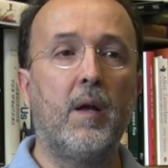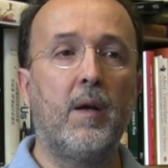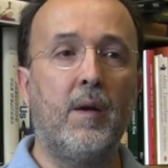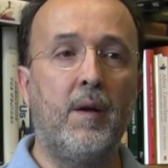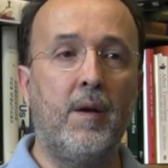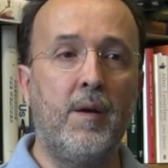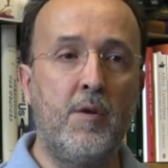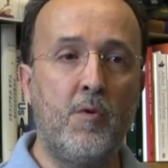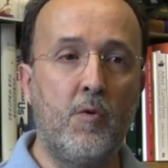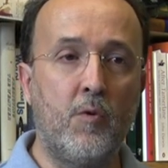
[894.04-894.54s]

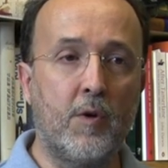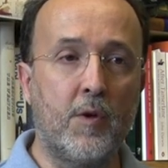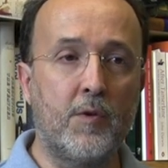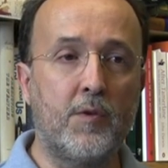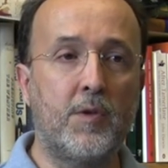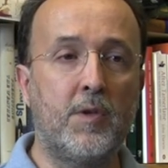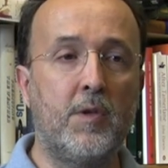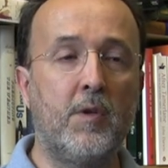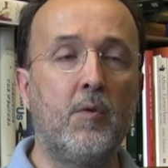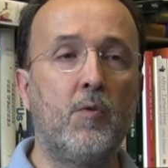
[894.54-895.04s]

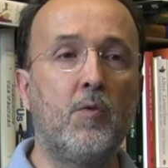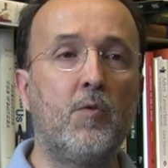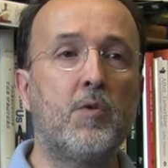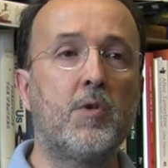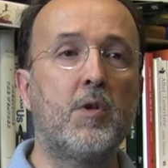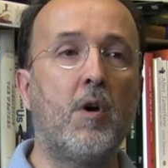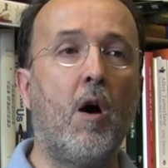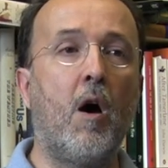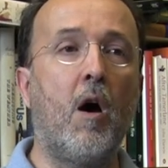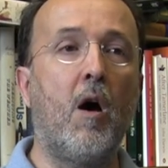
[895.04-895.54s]
Newton's
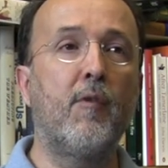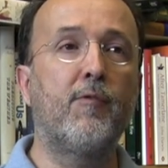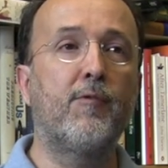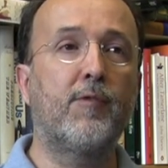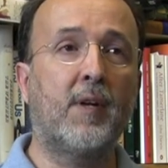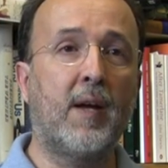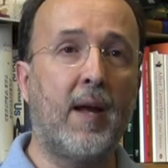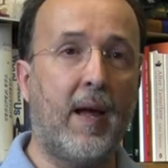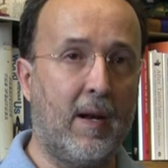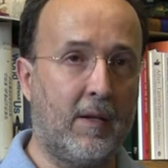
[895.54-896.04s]
use of
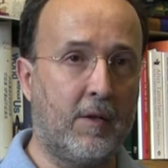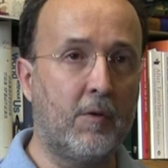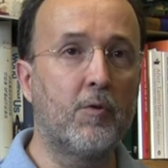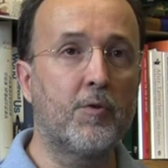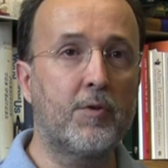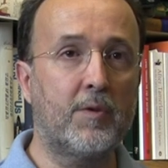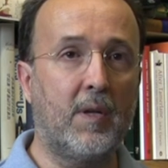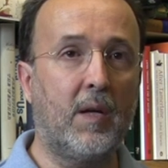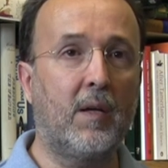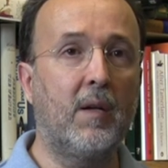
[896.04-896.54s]

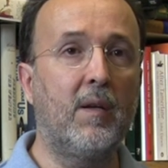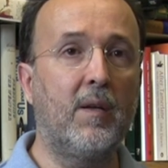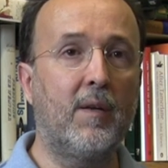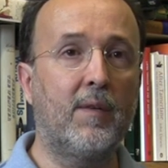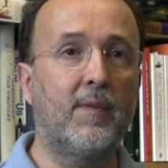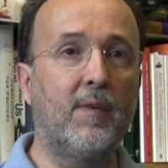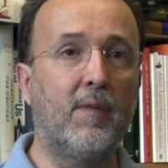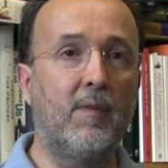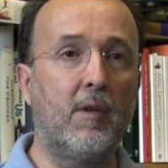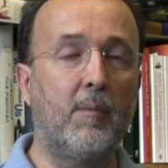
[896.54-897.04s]
calculus
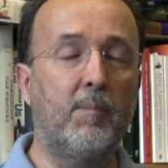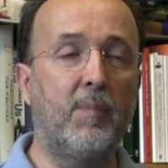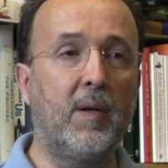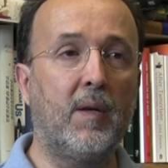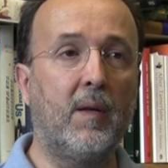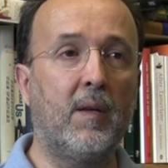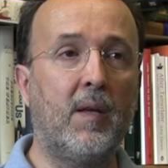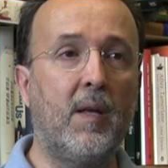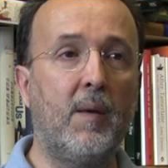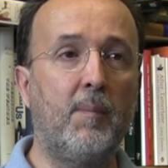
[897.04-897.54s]
techniques in the
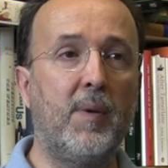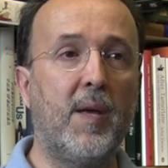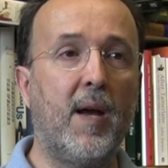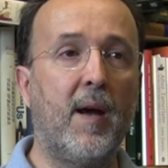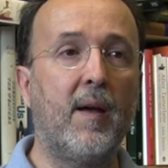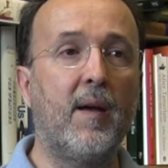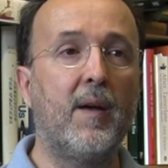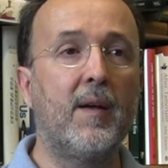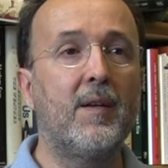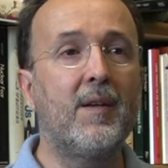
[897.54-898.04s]

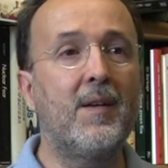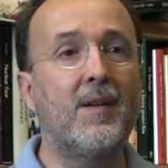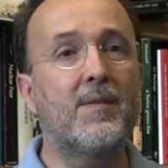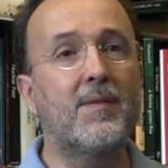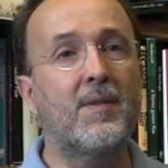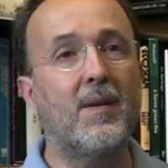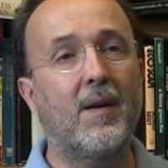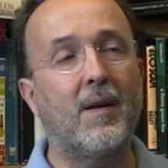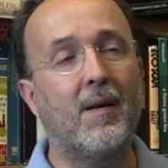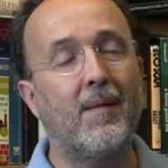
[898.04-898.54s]
Principia
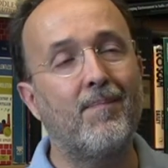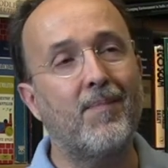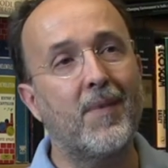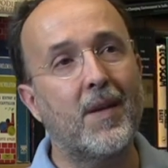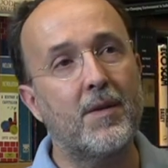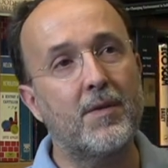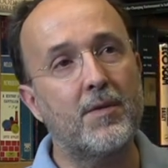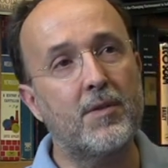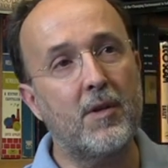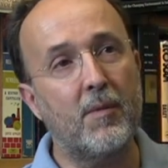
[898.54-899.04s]
is
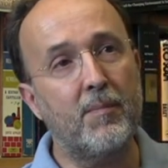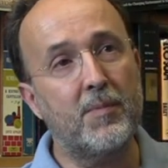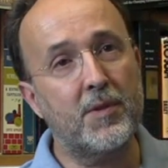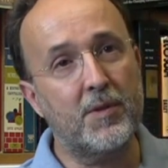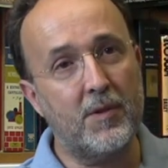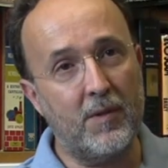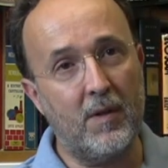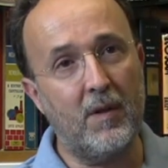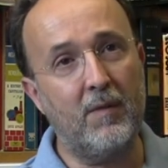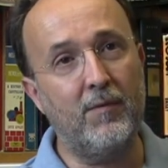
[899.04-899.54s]

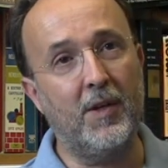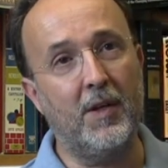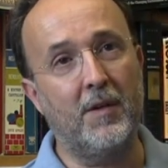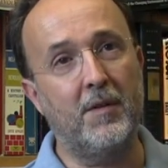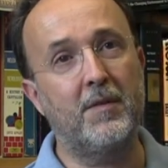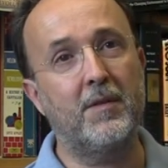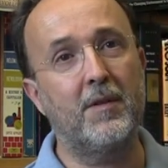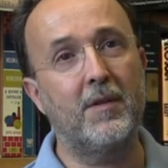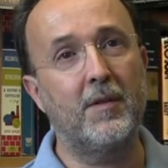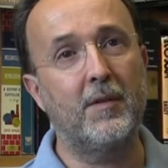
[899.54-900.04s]

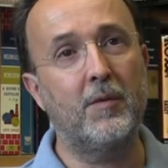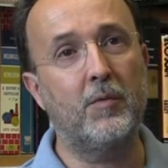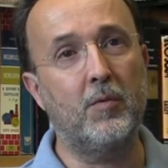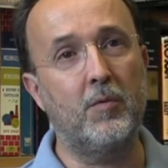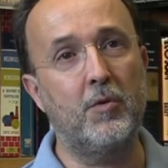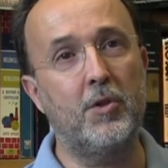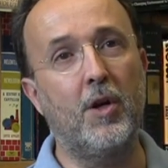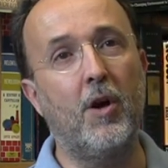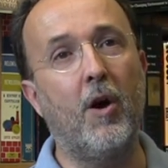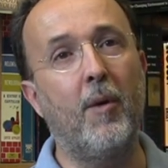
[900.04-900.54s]
subservient
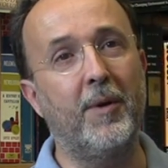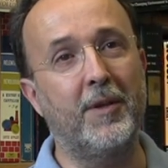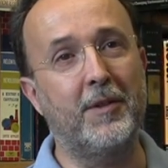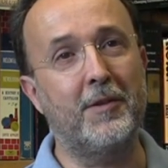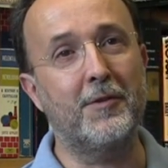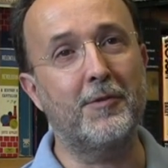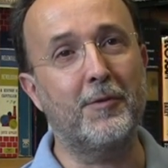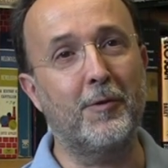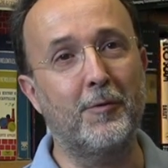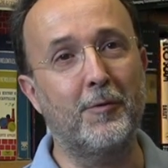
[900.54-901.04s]
to geometry, so